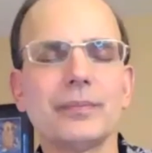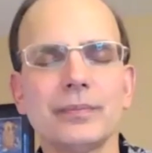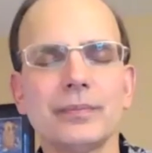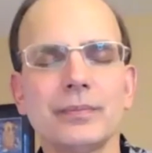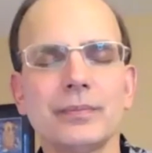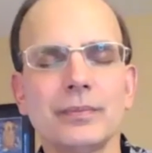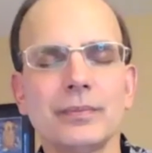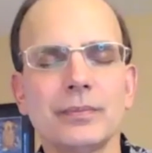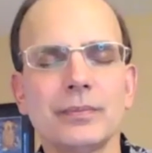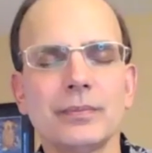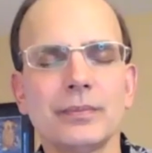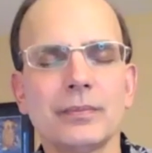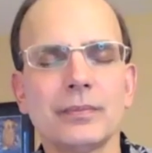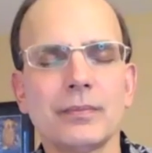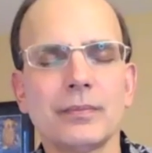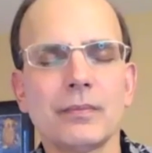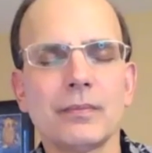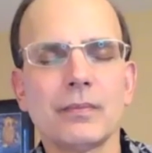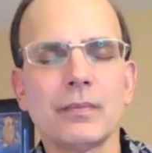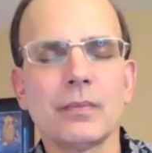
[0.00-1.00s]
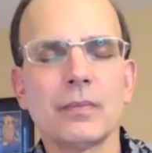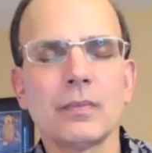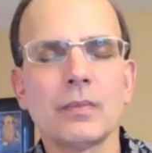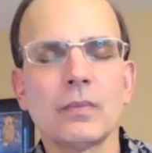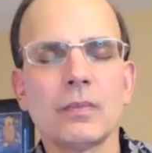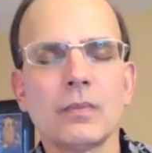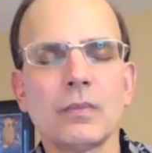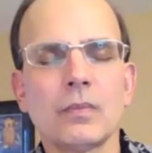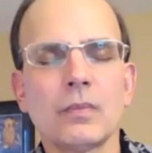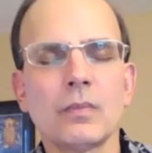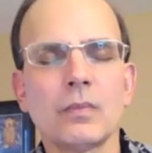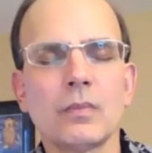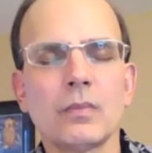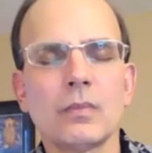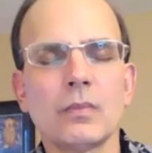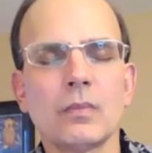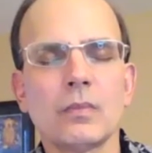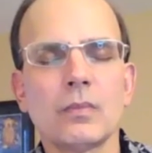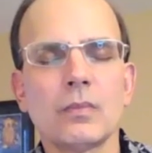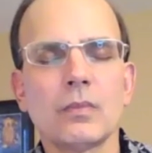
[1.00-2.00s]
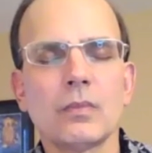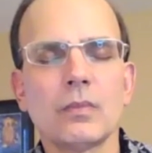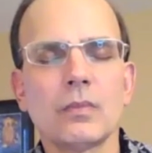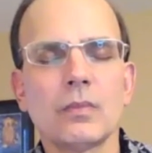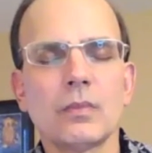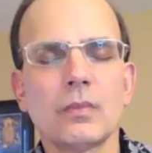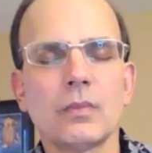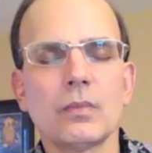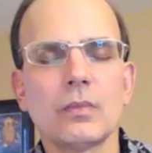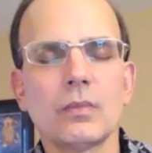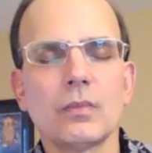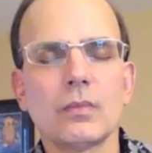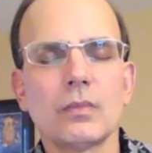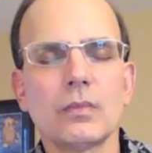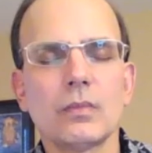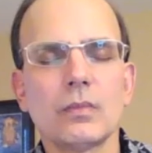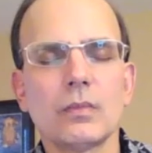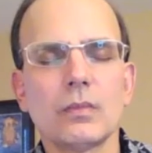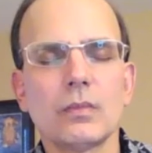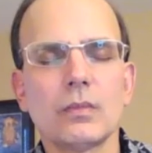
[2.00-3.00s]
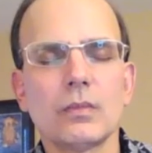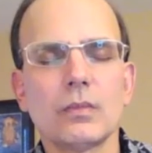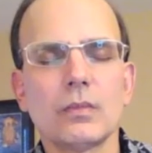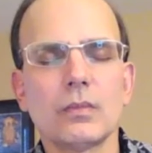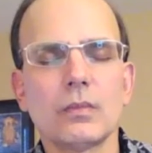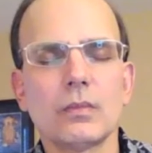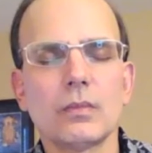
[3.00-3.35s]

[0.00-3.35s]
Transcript: (silence)